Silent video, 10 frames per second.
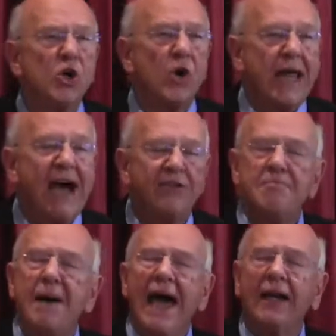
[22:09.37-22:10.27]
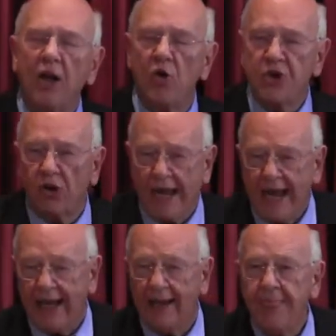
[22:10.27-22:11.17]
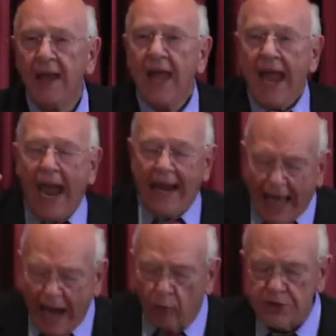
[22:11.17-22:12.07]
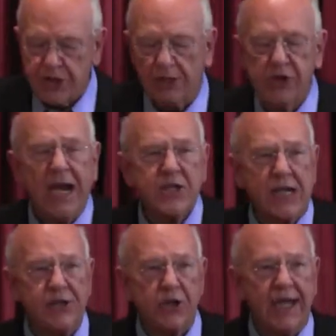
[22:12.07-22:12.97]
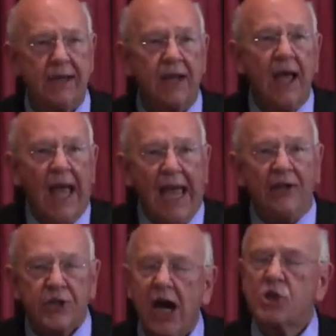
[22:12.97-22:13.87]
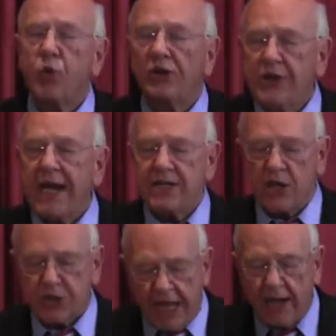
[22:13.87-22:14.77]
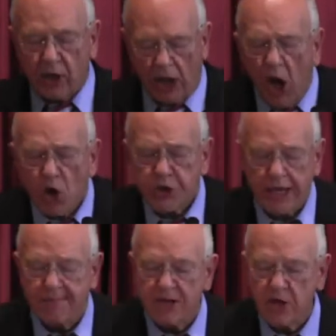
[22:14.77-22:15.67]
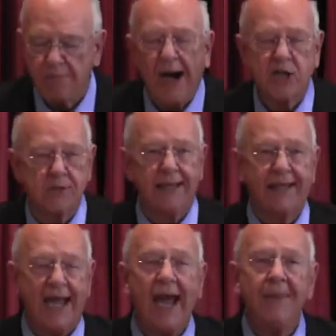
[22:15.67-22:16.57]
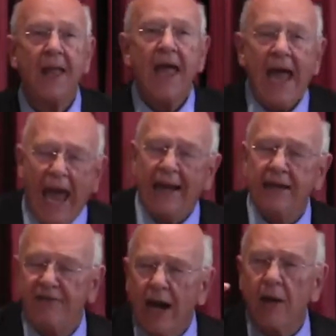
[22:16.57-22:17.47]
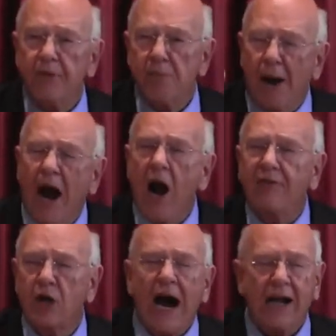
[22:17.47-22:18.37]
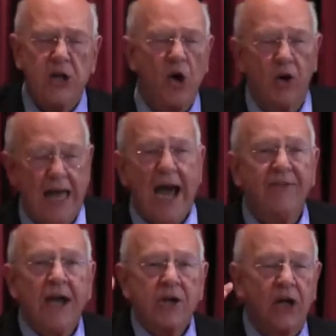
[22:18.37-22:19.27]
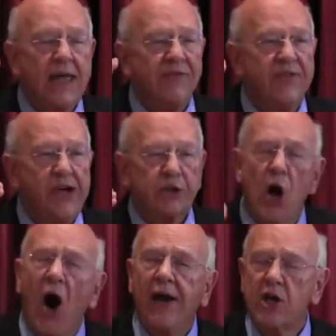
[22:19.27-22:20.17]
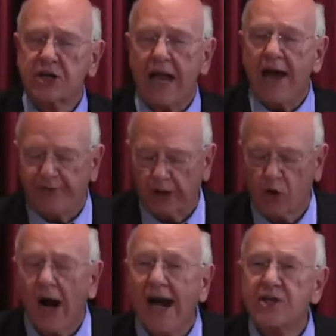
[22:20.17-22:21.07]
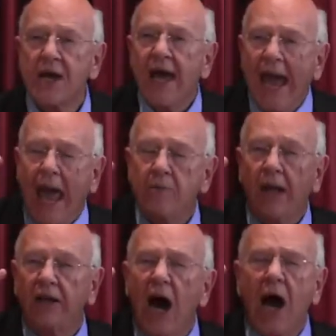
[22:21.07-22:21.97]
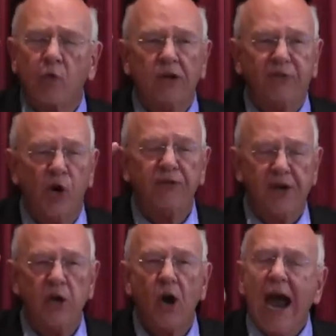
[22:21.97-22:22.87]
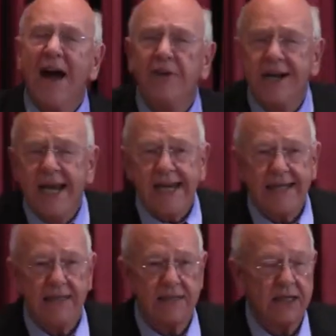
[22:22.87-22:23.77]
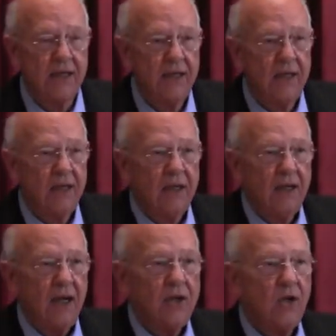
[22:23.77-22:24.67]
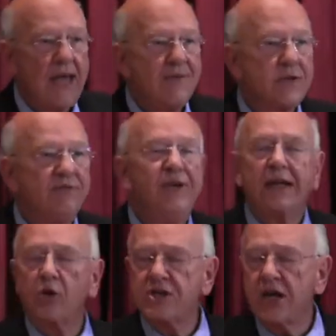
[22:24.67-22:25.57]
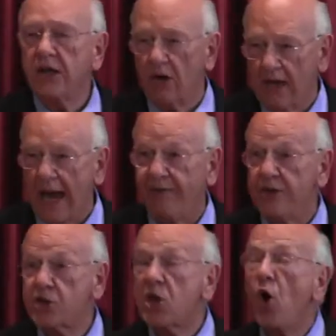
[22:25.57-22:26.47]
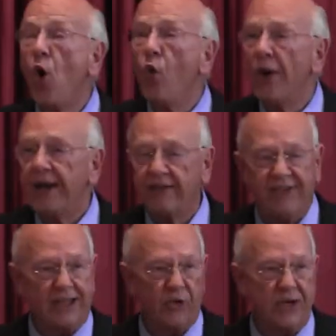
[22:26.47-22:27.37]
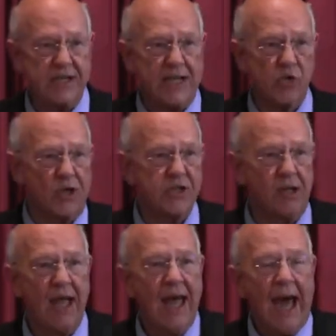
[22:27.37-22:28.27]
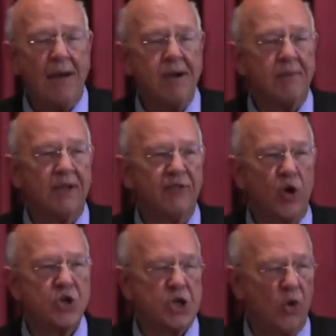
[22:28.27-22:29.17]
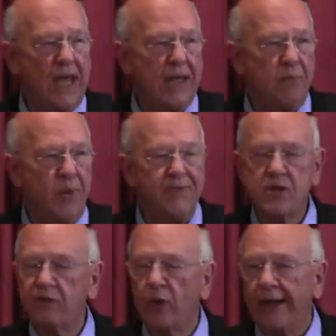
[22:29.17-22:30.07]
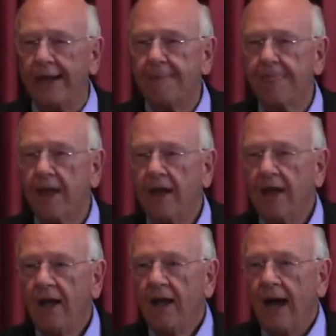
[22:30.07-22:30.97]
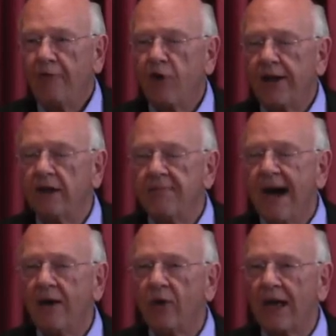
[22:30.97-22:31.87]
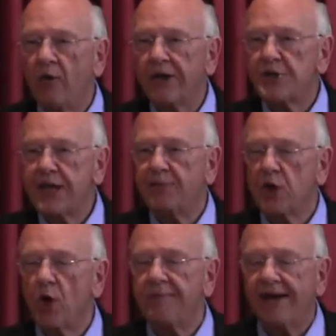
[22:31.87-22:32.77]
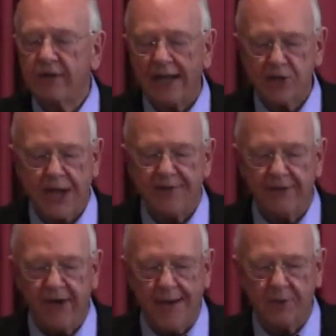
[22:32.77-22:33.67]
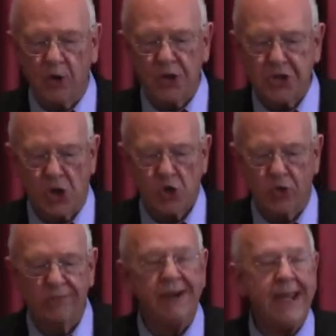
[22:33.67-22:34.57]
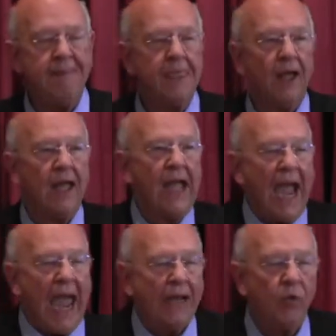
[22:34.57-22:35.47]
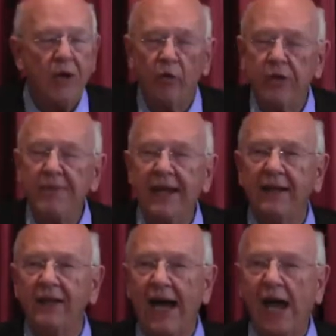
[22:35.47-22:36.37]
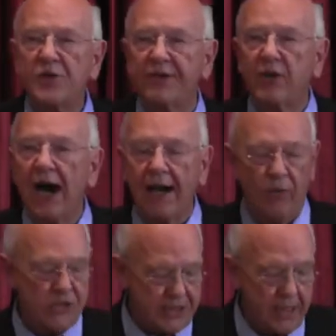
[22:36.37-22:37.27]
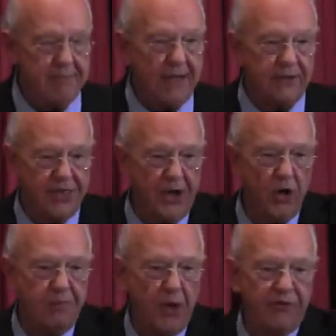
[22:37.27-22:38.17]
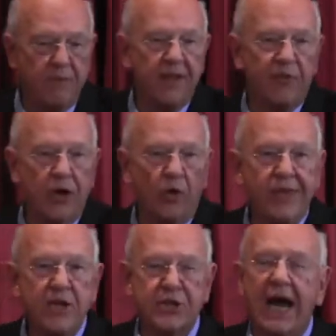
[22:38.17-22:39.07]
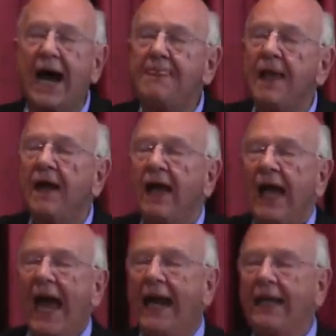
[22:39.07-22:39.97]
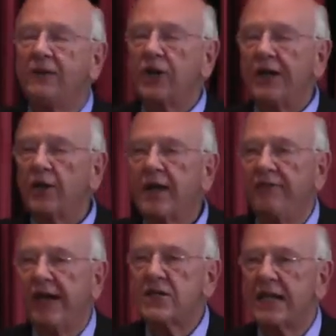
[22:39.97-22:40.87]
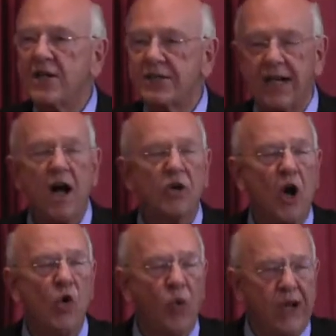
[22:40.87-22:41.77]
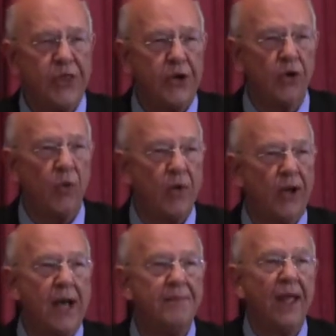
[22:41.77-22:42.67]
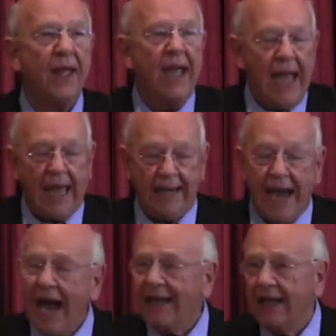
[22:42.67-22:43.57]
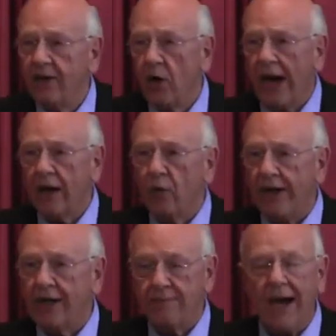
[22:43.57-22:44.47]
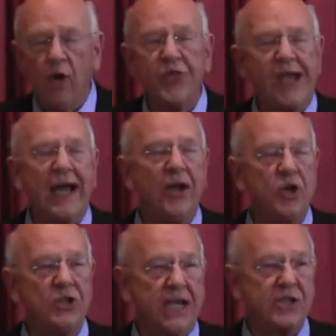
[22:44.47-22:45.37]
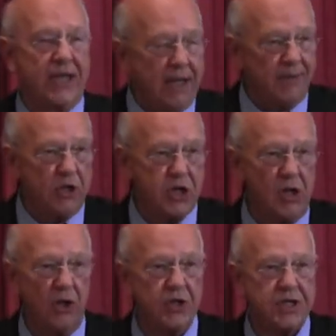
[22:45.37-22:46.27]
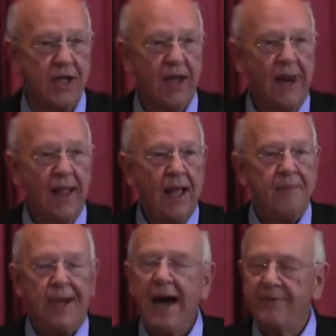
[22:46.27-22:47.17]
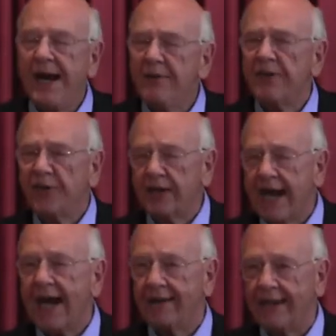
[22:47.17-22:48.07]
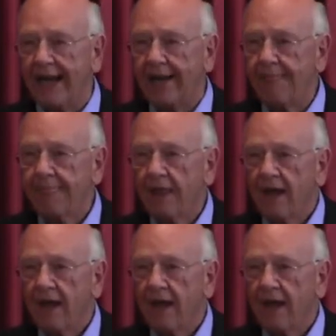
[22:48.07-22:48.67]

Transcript: You're going to have a battle on your hand. And I would suggest that you get in touch with Jesus, stay close to Him as you possibly can, and develop the power of God in your life to live a victorious life for Christ, and God will fulfill your every need. Amen. You'll have some victories in your life, soul-winning victories. That's what's in I remember the first soul I had the privilege of winning. A friend of mine, when I went to see him, told him I've got saved and invited him to go to church with me. And he went with me to the house of God. We was sitting about the third pew from the front on this side. And he was under conviction. I said, I'll go with you. And we went up and I didn't know how to win anybody. I don't think I knew just to them to church. But I've never forgotten that.